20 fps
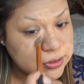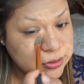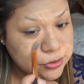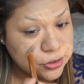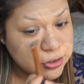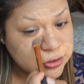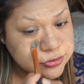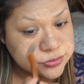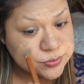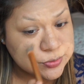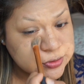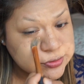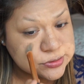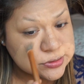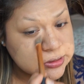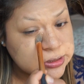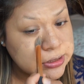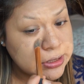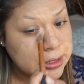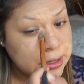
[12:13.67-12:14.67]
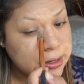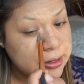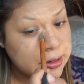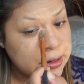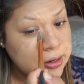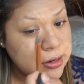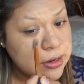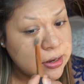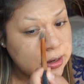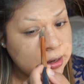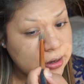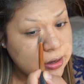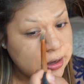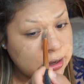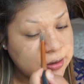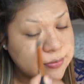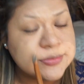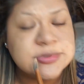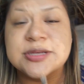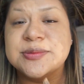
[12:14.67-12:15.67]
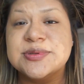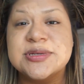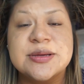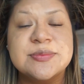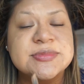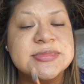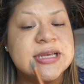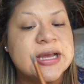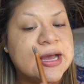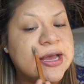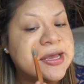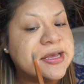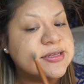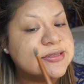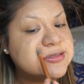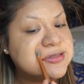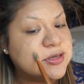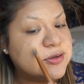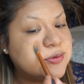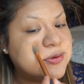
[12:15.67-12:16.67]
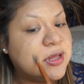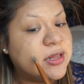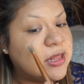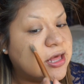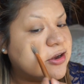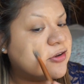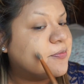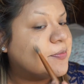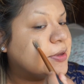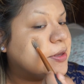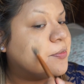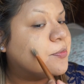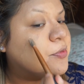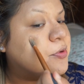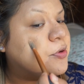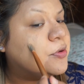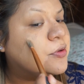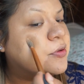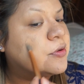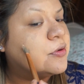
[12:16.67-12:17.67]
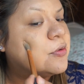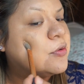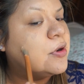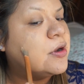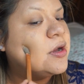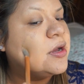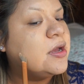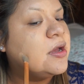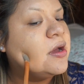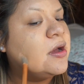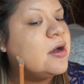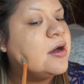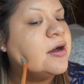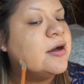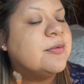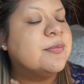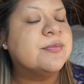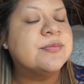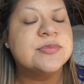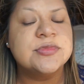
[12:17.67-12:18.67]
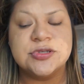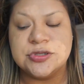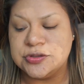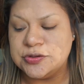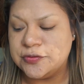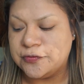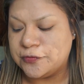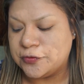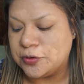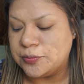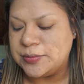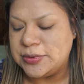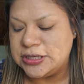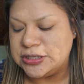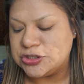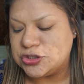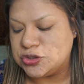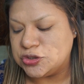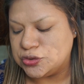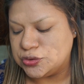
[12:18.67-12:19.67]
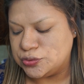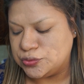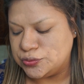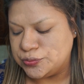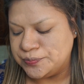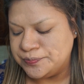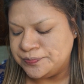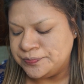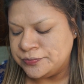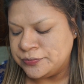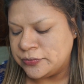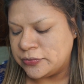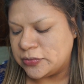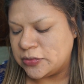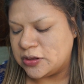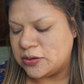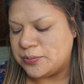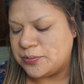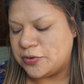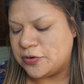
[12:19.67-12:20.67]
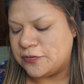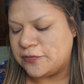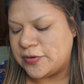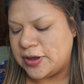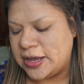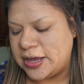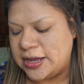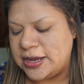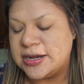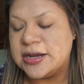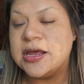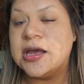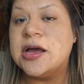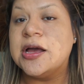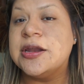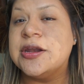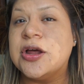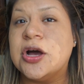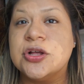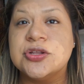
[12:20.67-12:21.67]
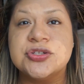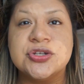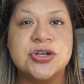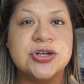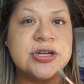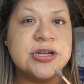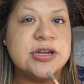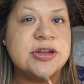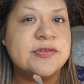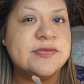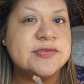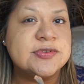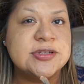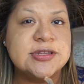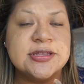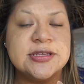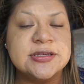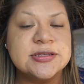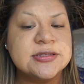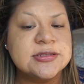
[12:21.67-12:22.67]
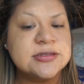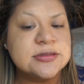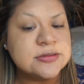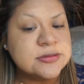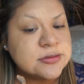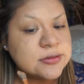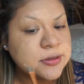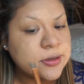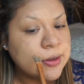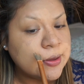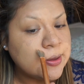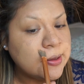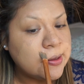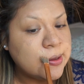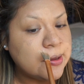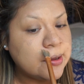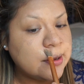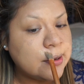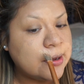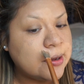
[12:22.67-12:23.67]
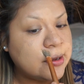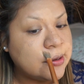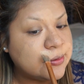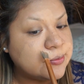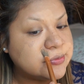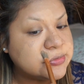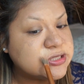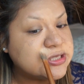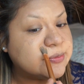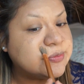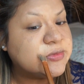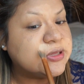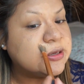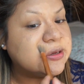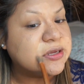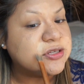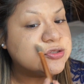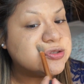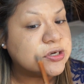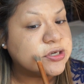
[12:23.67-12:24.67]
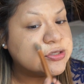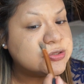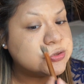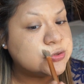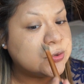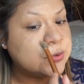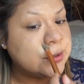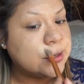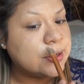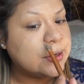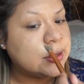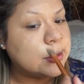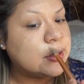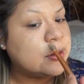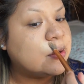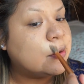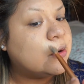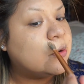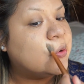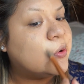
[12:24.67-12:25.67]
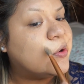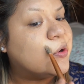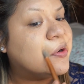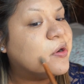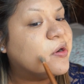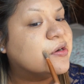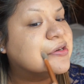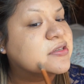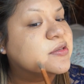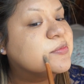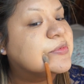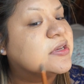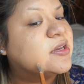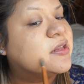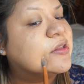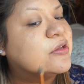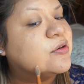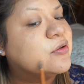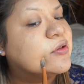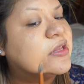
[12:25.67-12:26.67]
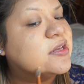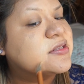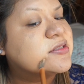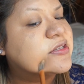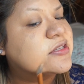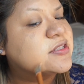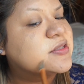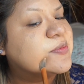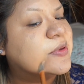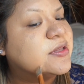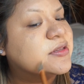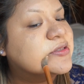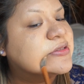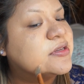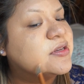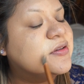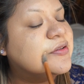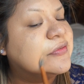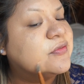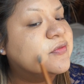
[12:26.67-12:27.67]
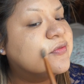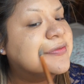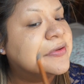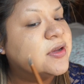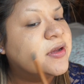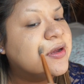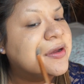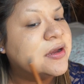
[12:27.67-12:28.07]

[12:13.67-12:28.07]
girls mostly, sometimes guys, so a lot of people, for me to provide an alternative to this, something drugstore or something a little less expensive.